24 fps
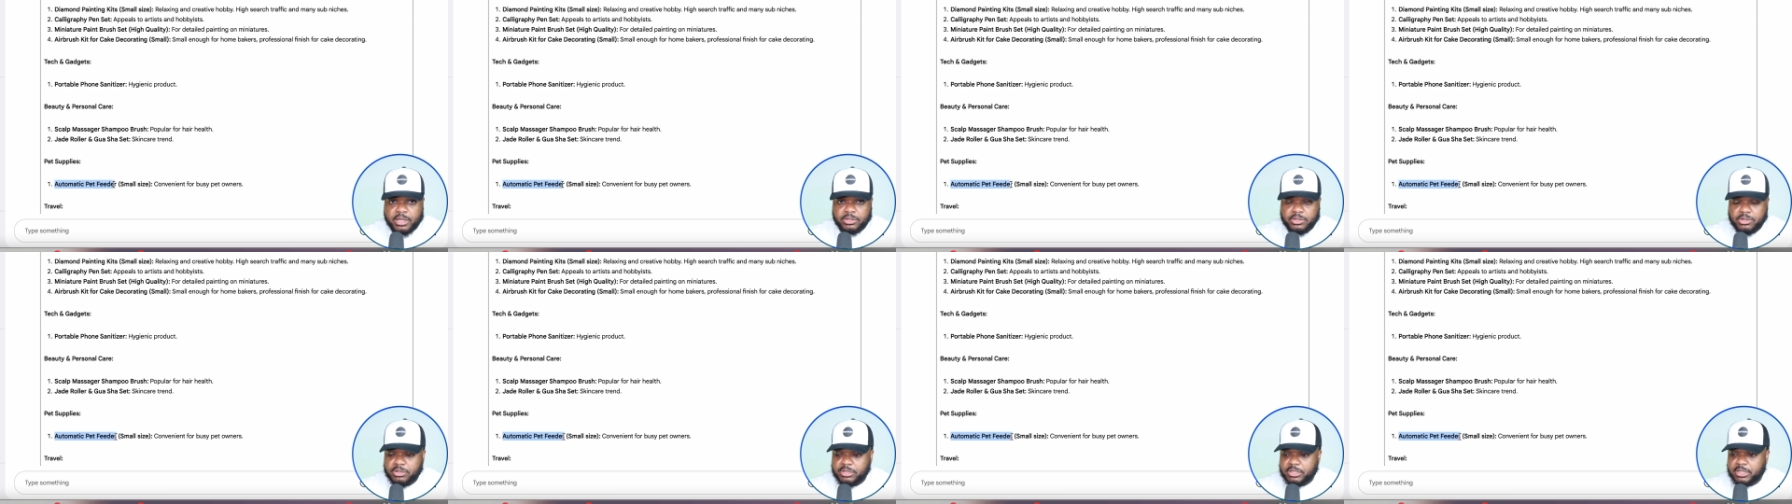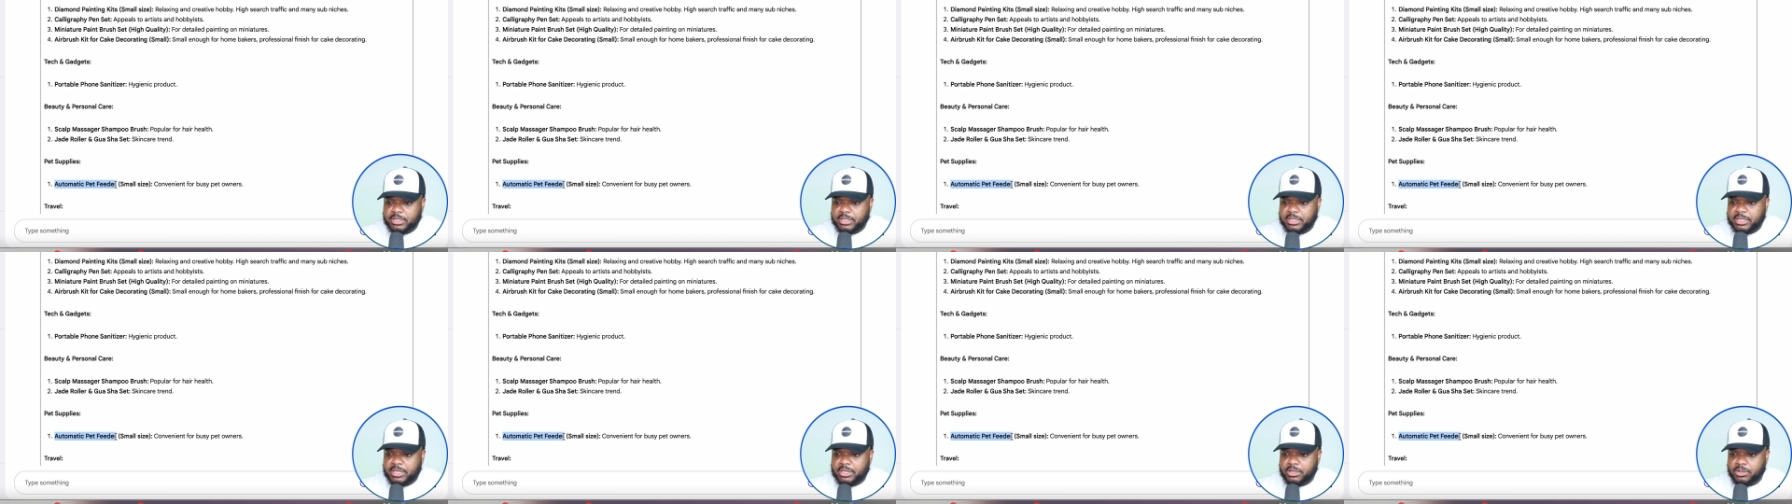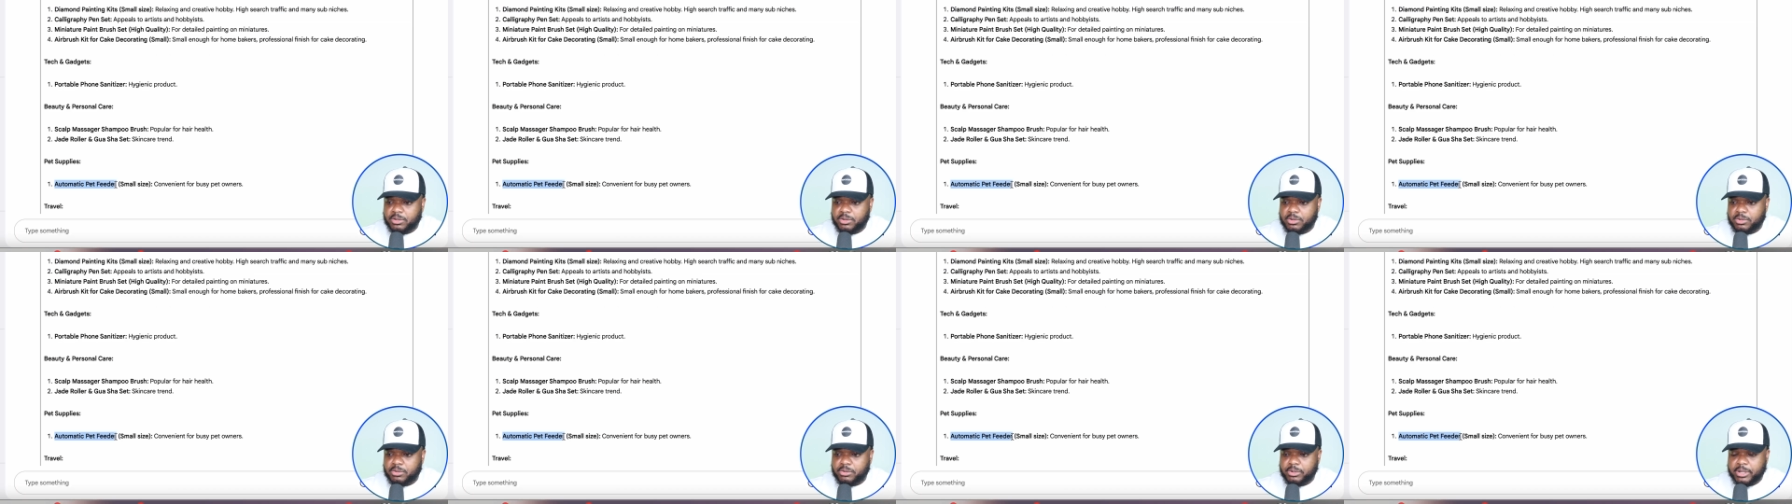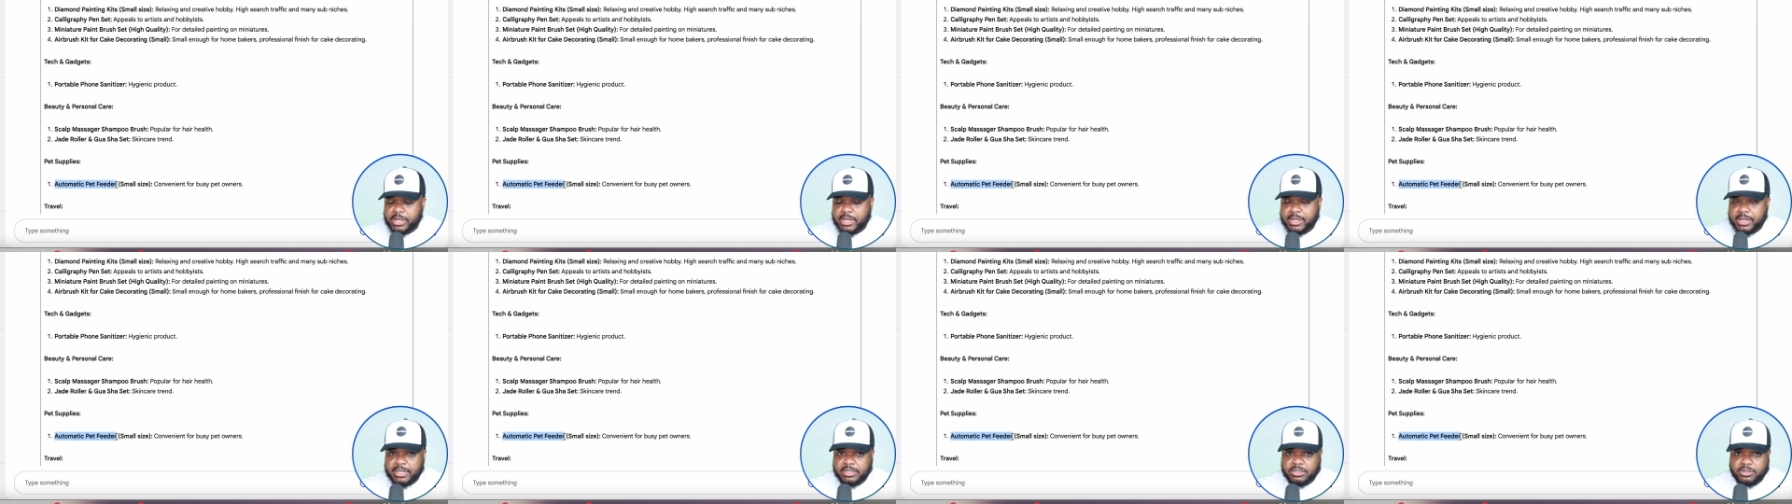using the Google
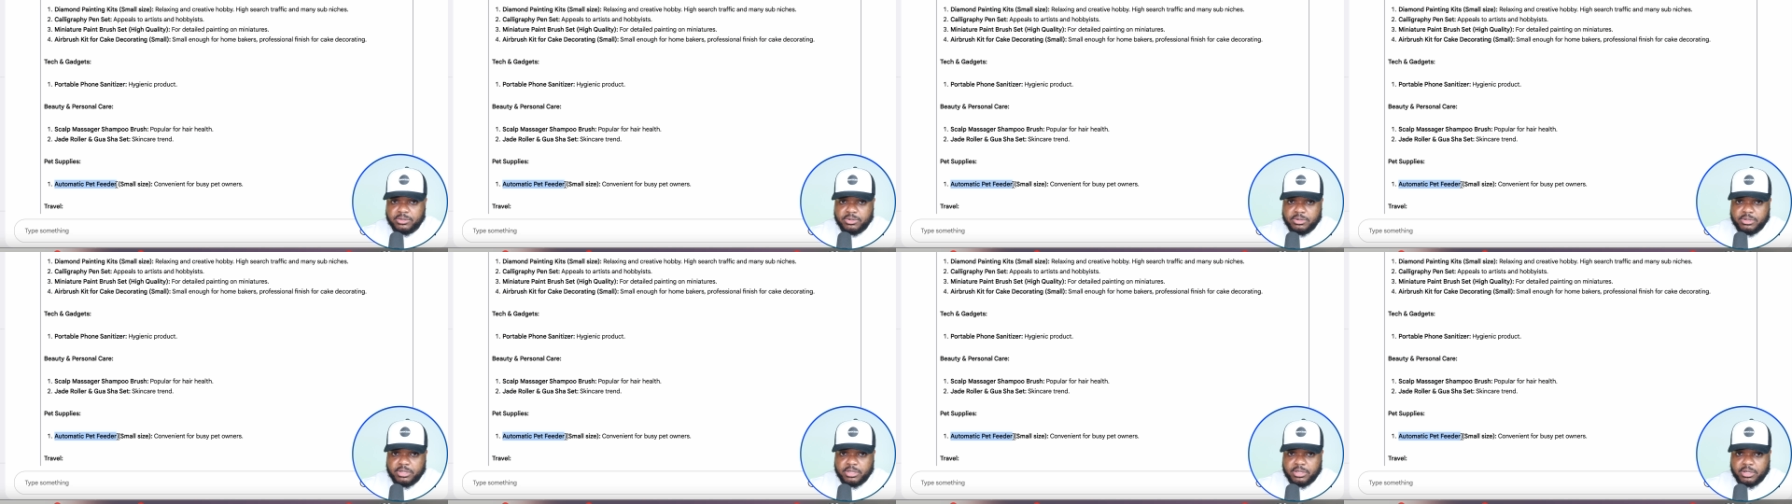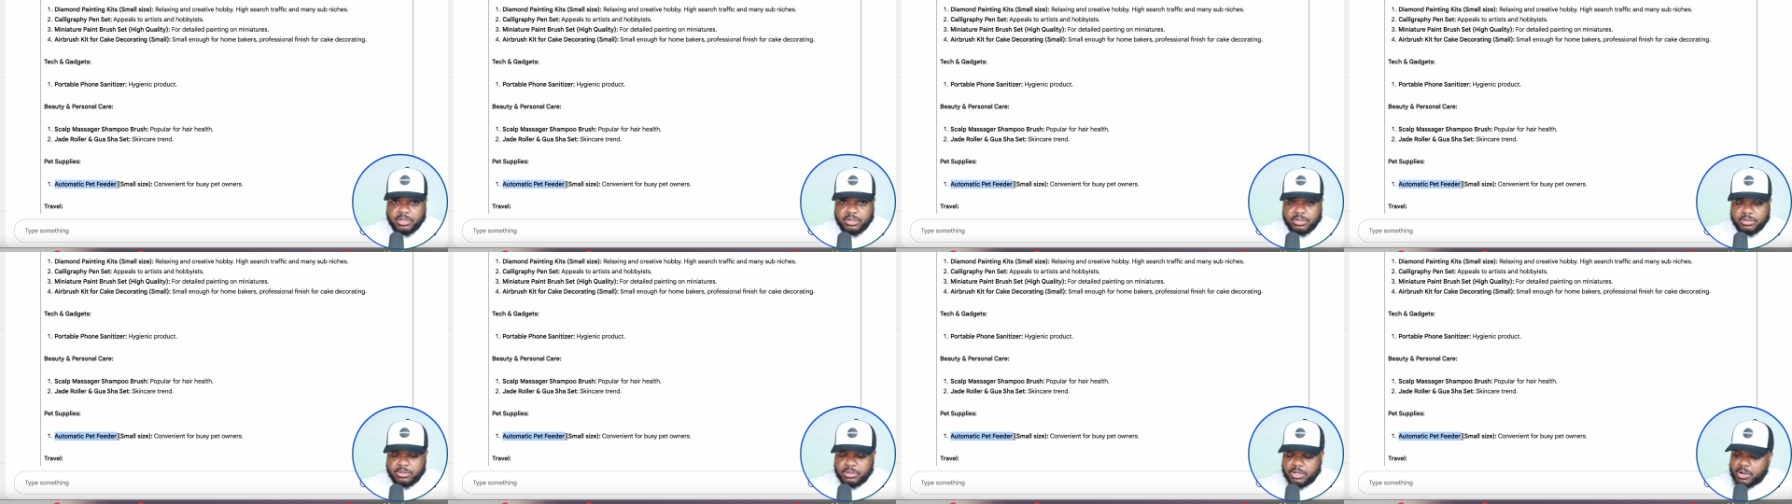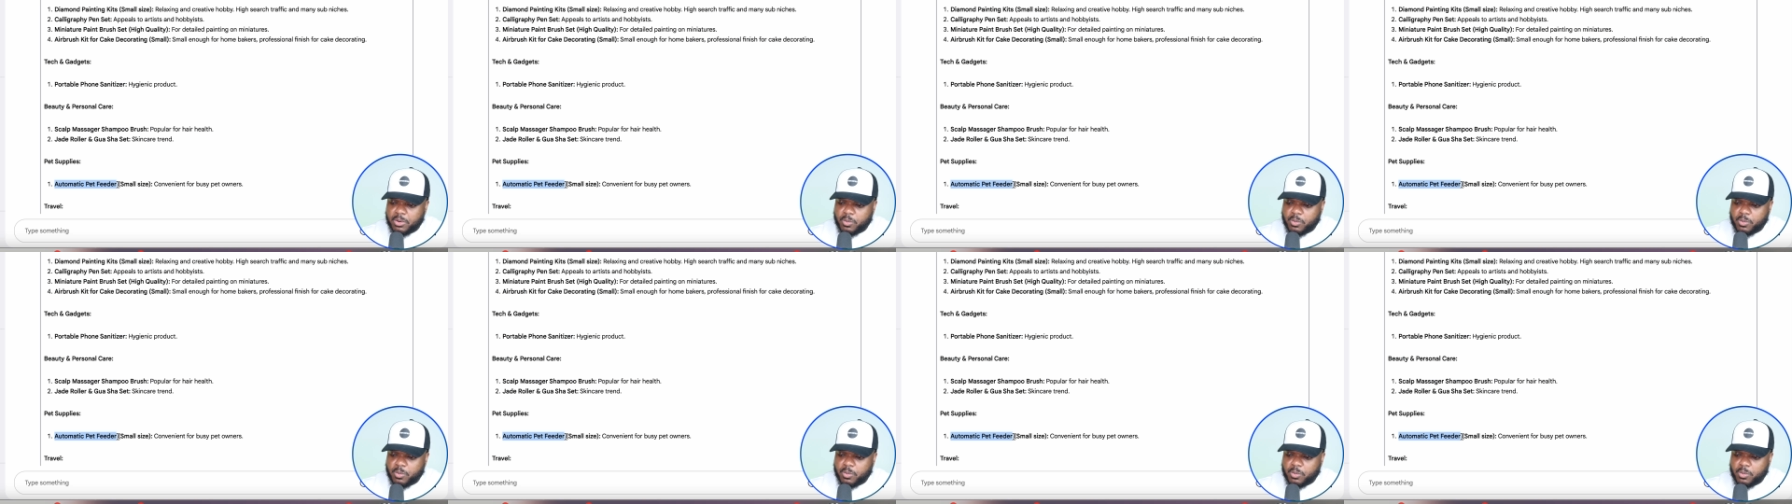AI Studio,